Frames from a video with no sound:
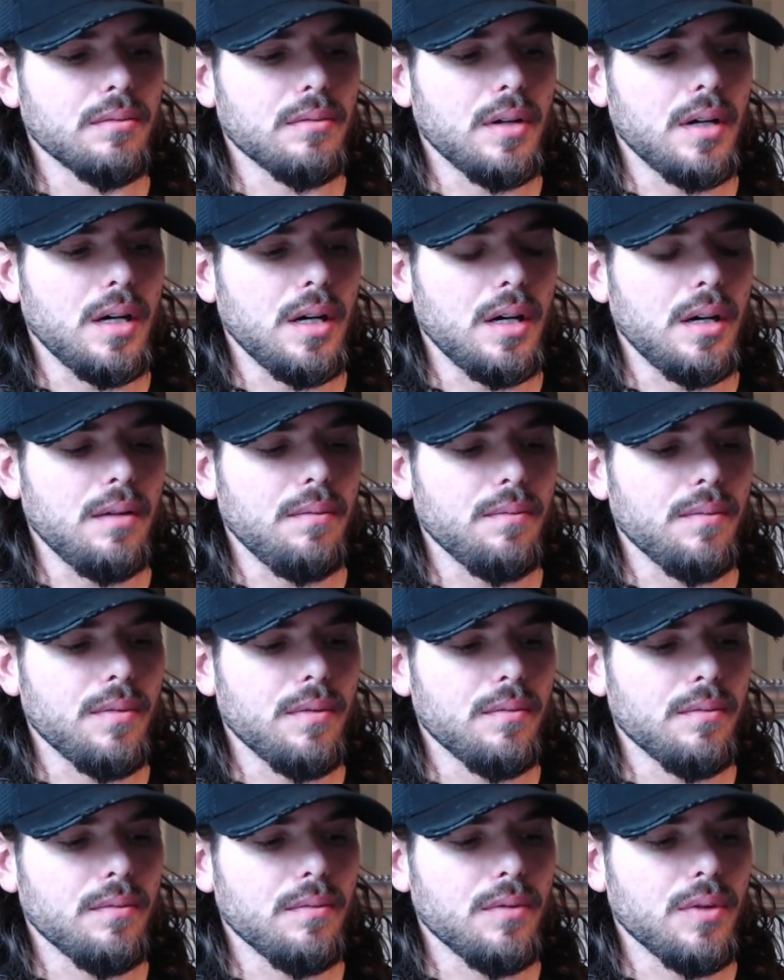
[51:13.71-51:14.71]

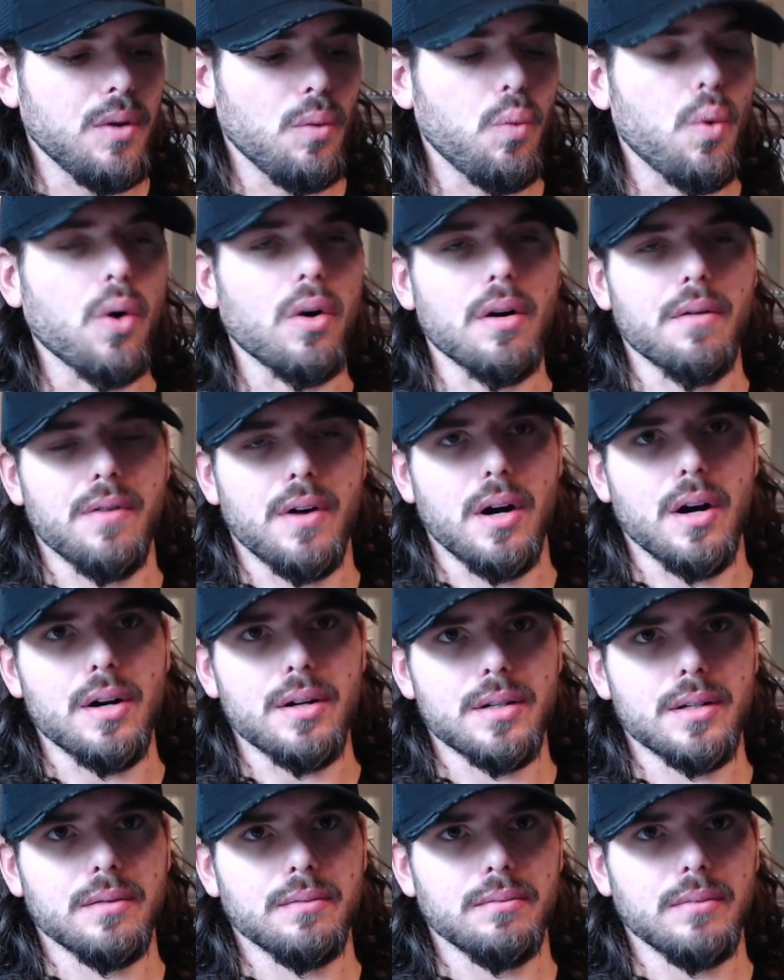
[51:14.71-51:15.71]
The War of
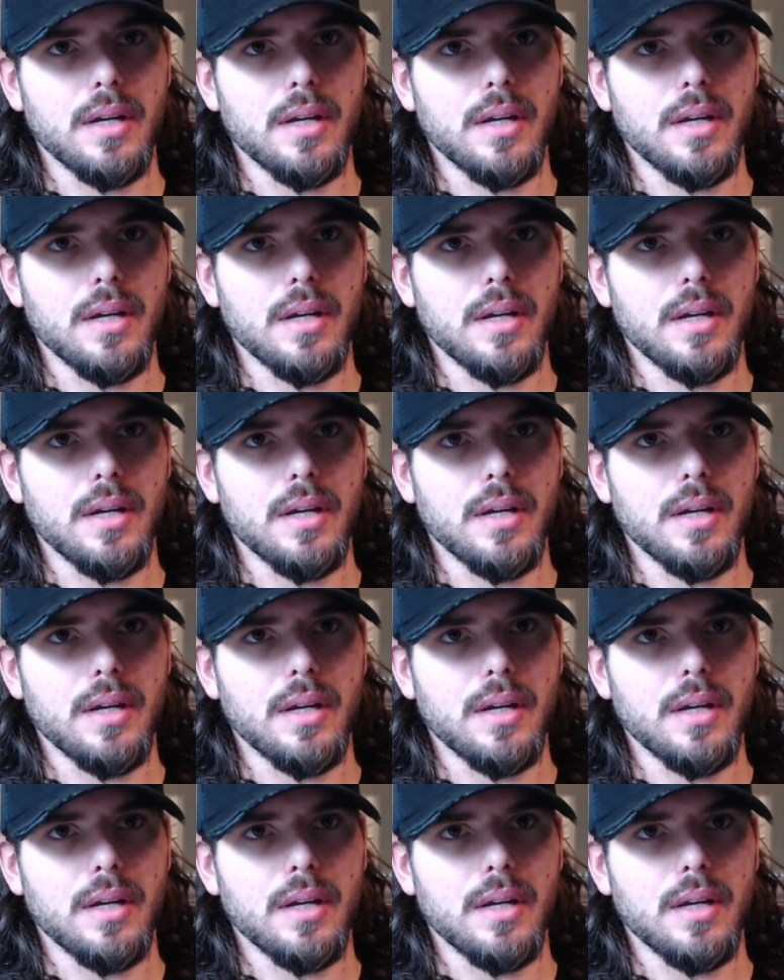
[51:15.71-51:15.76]
Art.